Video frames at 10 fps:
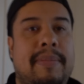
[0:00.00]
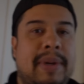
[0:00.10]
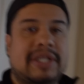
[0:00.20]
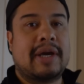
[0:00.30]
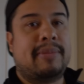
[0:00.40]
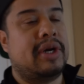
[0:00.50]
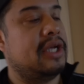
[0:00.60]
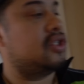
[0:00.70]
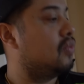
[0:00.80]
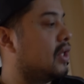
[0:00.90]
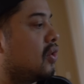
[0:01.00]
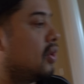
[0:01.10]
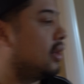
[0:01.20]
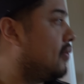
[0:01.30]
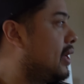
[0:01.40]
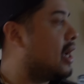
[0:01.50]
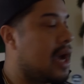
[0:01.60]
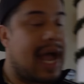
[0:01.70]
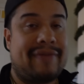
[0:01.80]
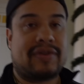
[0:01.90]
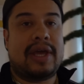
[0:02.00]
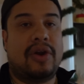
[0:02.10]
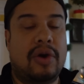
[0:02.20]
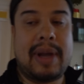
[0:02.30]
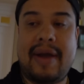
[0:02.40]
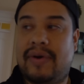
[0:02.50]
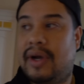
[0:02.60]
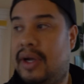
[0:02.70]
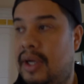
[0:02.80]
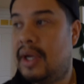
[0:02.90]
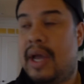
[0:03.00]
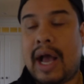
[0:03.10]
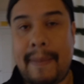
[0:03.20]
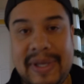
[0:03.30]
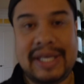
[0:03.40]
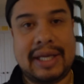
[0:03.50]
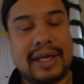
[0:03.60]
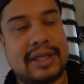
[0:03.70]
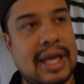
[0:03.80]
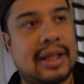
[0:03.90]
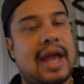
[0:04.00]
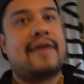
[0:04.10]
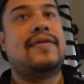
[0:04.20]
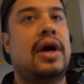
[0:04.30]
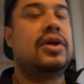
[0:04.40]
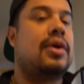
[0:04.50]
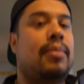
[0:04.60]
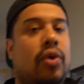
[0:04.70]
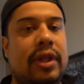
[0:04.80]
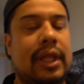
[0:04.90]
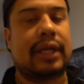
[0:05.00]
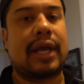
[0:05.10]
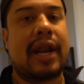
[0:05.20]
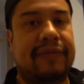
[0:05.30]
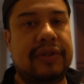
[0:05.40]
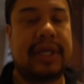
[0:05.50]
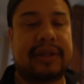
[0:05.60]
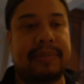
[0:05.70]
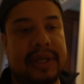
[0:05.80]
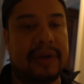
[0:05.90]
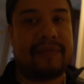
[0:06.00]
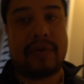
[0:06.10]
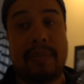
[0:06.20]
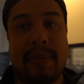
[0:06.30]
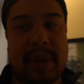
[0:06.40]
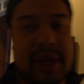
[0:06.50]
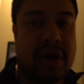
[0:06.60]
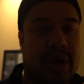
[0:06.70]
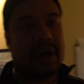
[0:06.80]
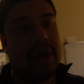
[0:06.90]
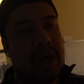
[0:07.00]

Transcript: Uh, Big Timer is recording right now. I have to head home. I have a, a meeting in exactly half an hour, so I'm more than likely gonna have to take the meeting from my car.